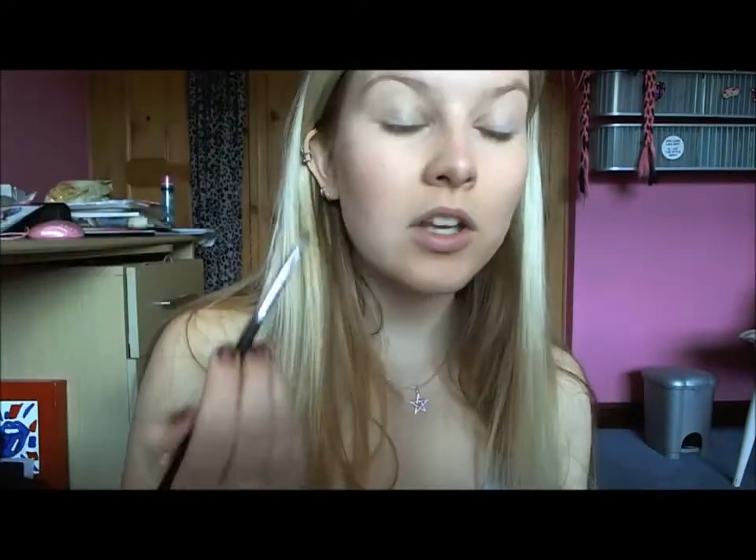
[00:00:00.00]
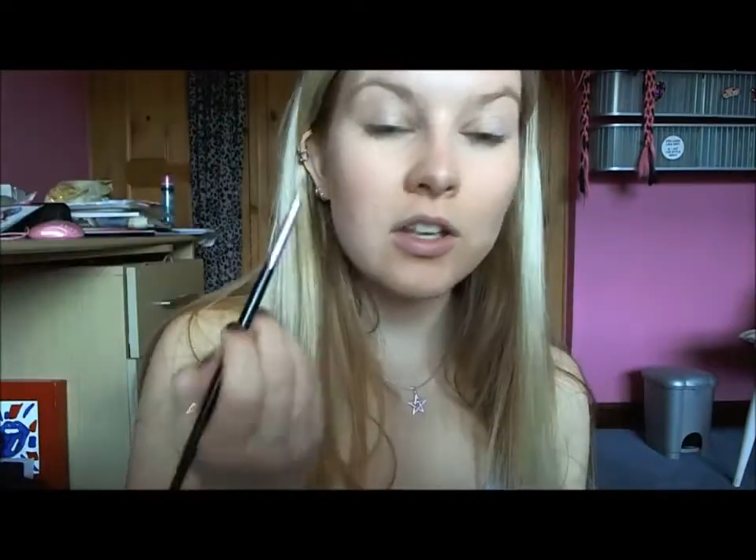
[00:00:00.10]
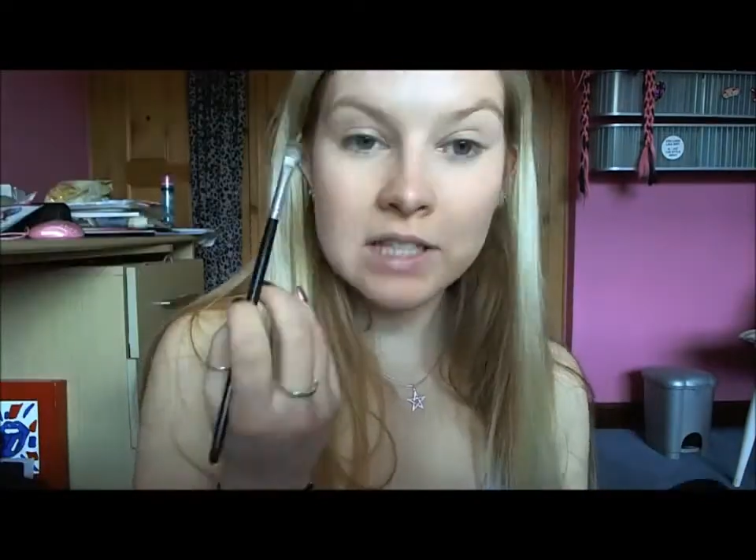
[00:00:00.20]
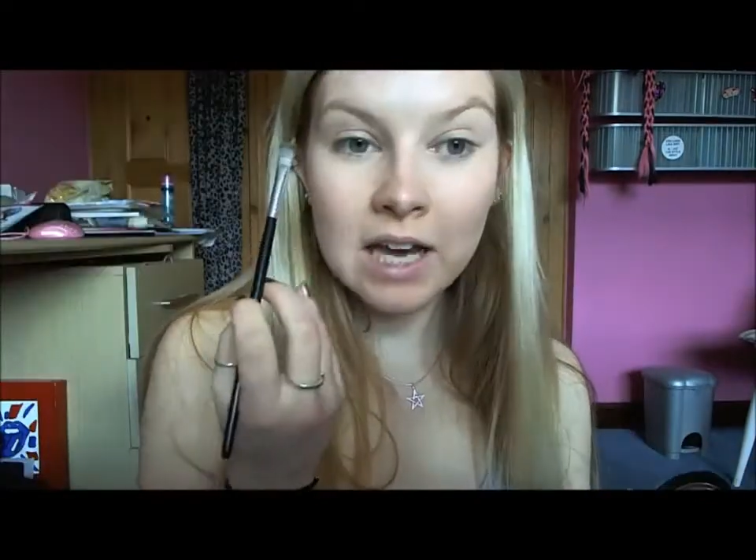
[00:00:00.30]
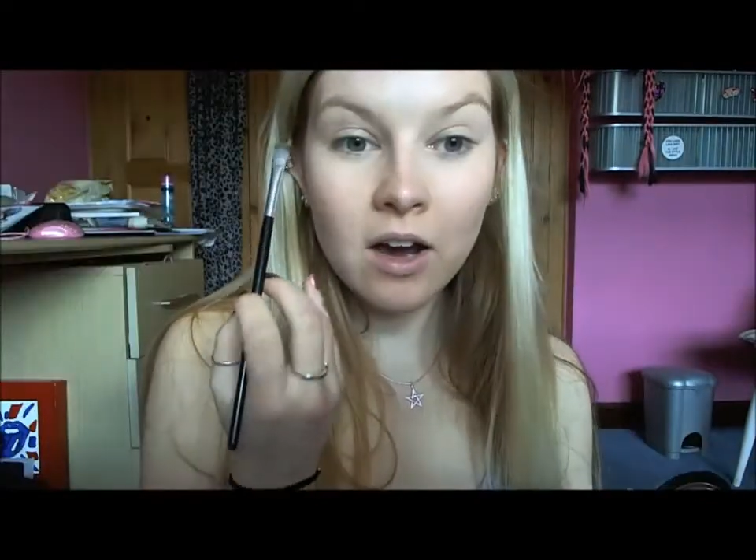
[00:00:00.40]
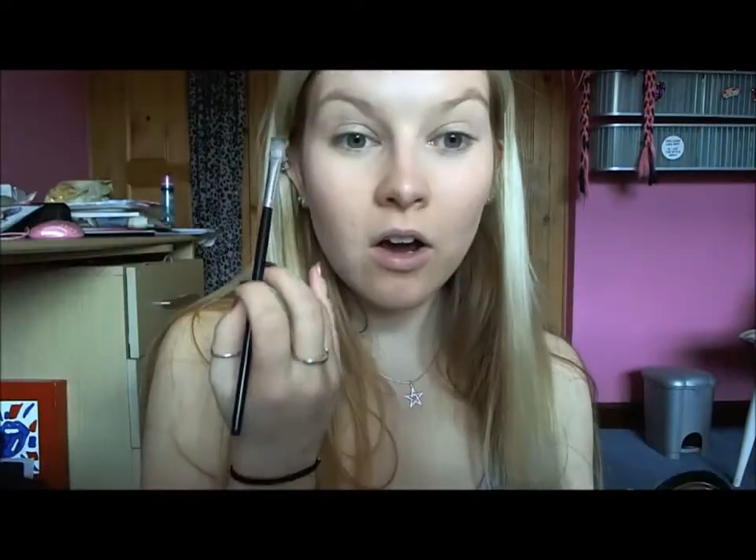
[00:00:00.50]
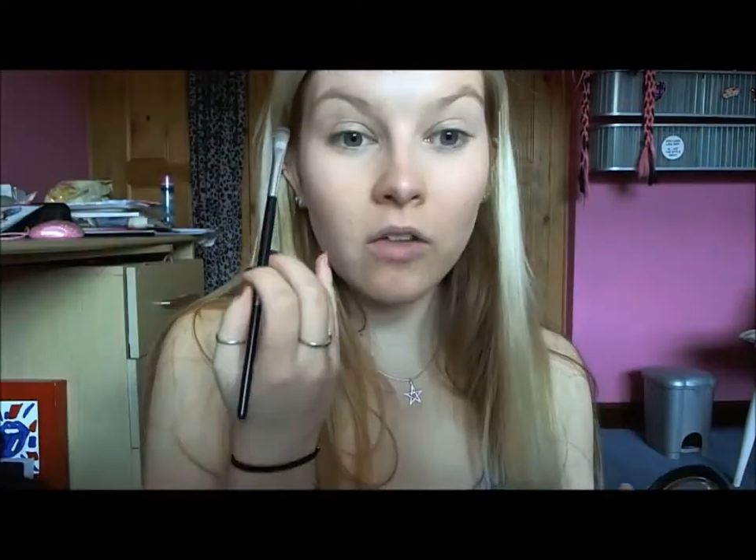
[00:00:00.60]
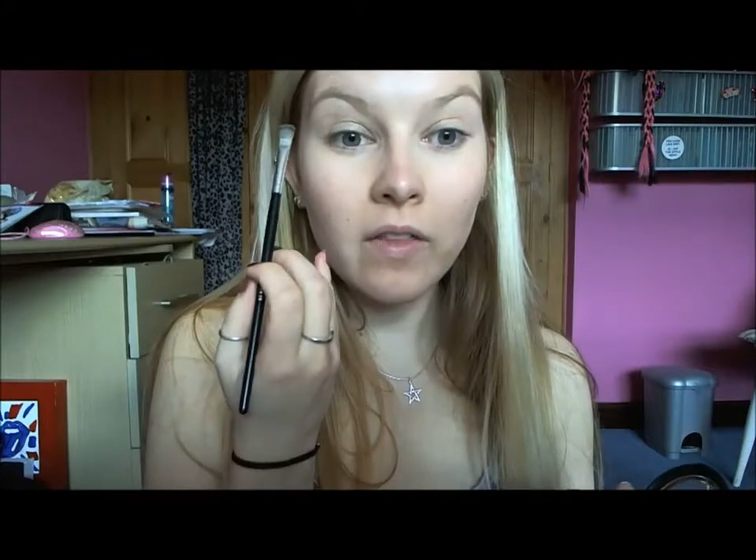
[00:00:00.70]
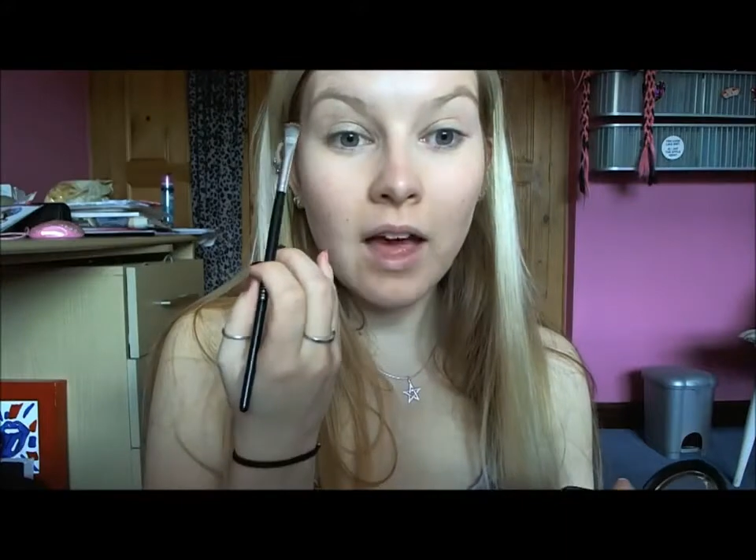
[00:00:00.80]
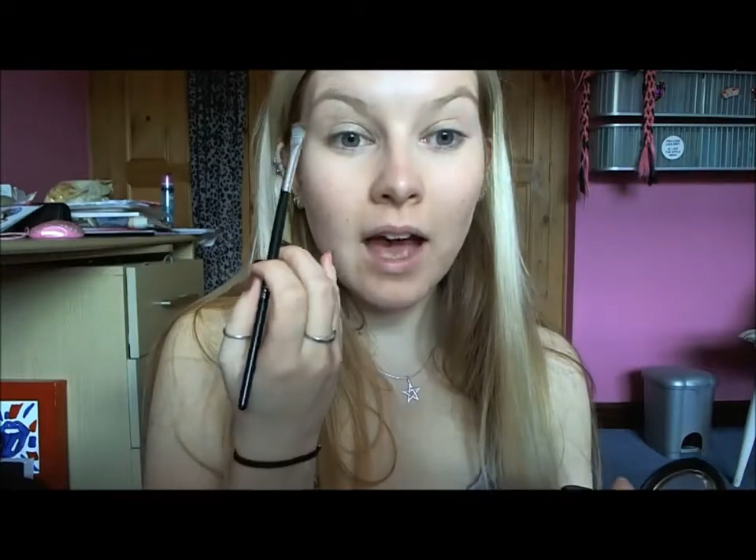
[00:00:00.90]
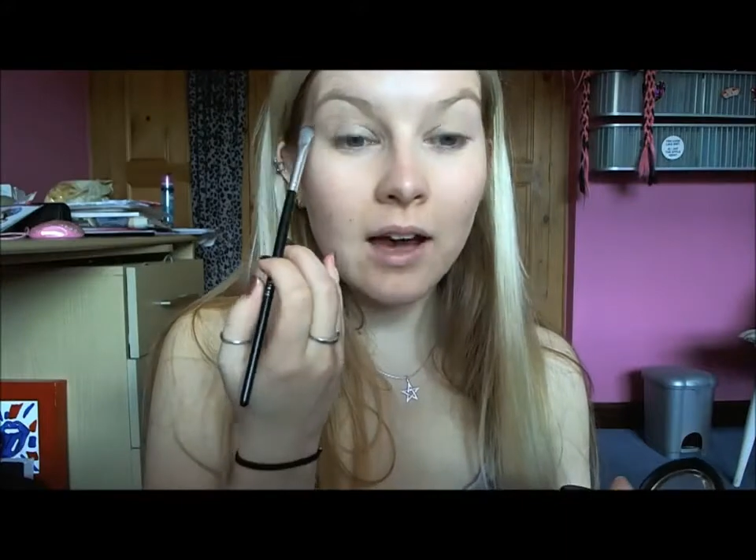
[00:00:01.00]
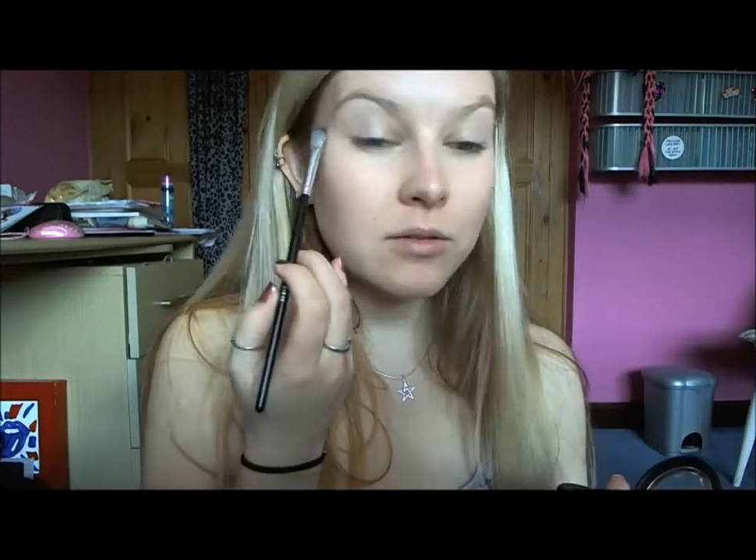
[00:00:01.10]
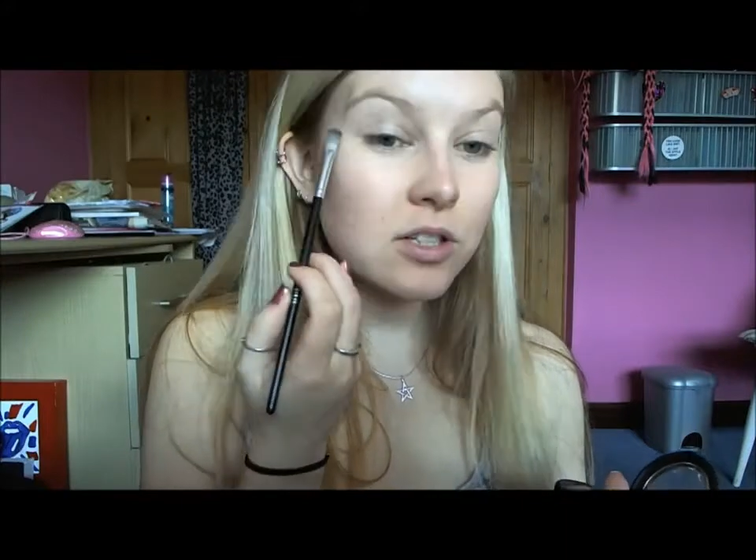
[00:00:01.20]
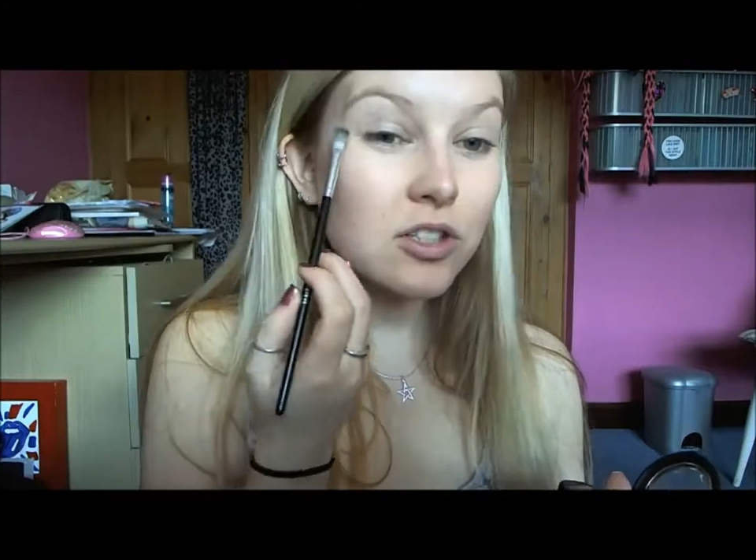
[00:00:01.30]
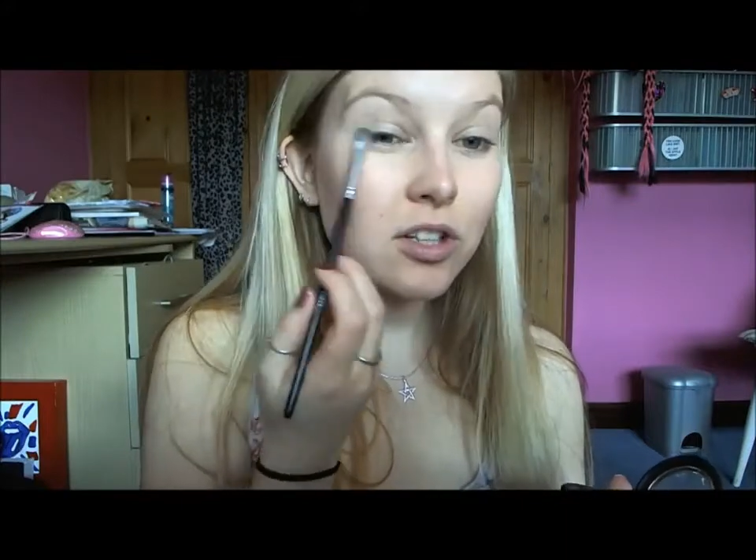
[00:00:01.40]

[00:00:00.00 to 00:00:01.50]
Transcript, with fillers: Use that on the outer